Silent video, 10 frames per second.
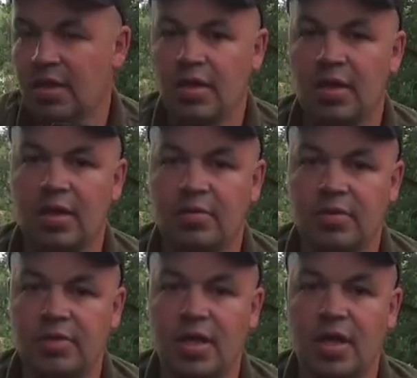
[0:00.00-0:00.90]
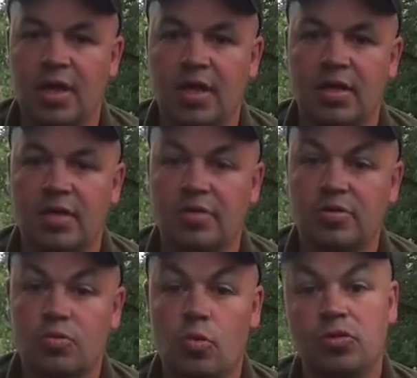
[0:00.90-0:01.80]
That was
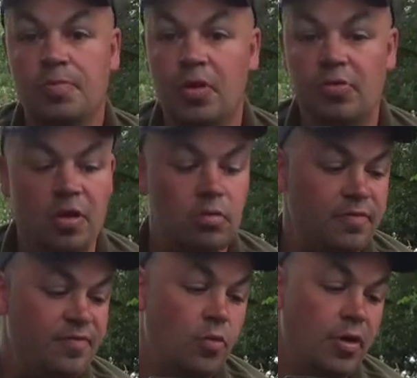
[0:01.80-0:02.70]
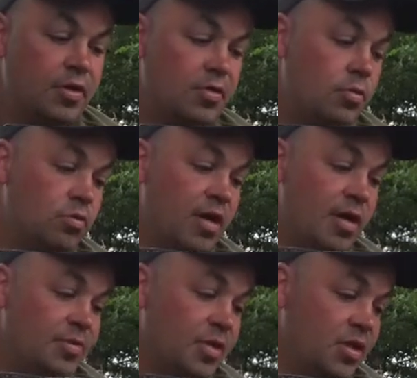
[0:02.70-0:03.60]
towards the poke hole at 14 1/4
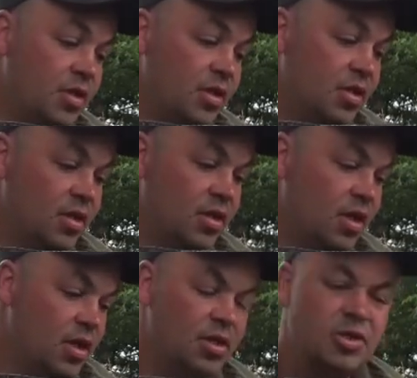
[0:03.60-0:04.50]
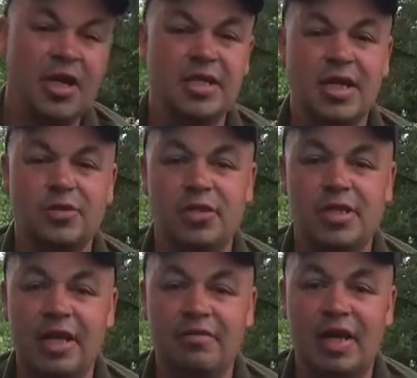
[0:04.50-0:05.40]
wraps. Changed that to a
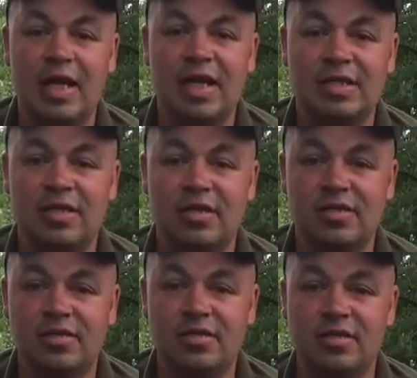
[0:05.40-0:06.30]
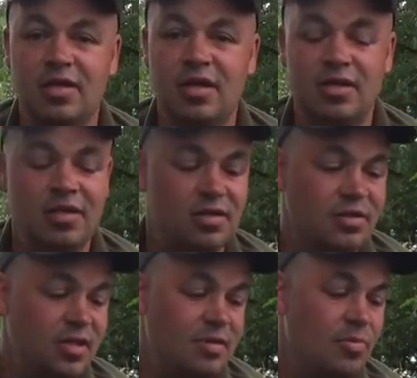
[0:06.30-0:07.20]
D-rig last night because I
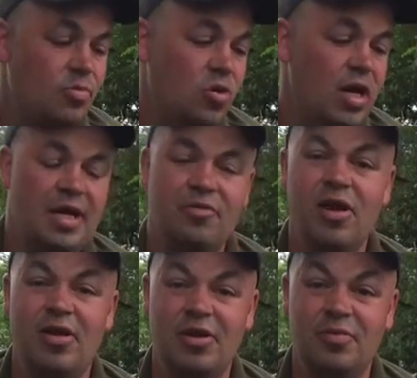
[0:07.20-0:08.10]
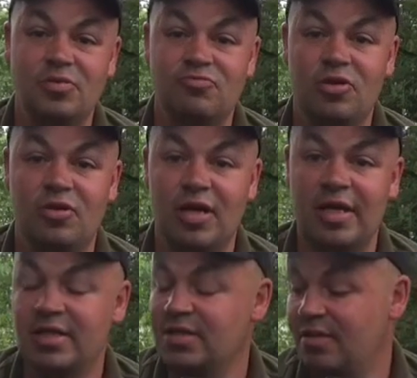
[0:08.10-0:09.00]
did a bit more leading around and it was real
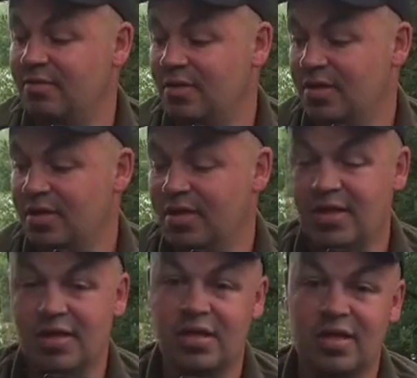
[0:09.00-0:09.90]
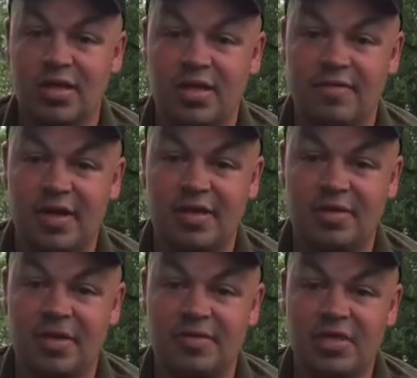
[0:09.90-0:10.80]
clear, so fancied a
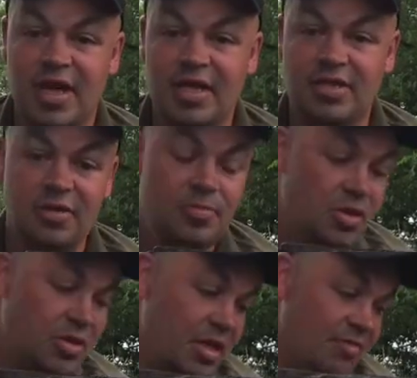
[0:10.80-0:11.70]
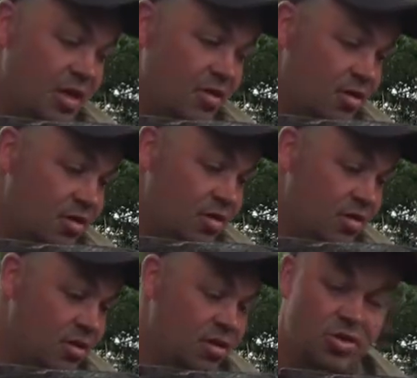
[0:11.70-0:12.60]
bit of a change, so I put a D-rig on.
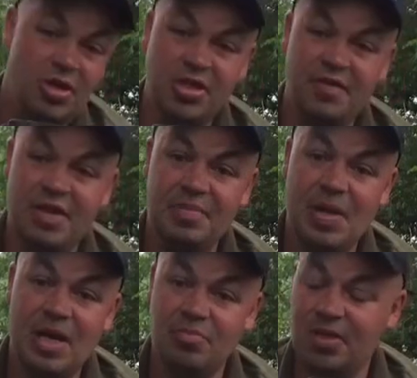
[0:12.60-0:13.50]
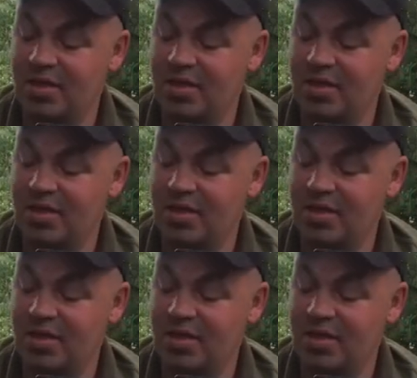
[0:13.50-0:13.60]
It's only £17, but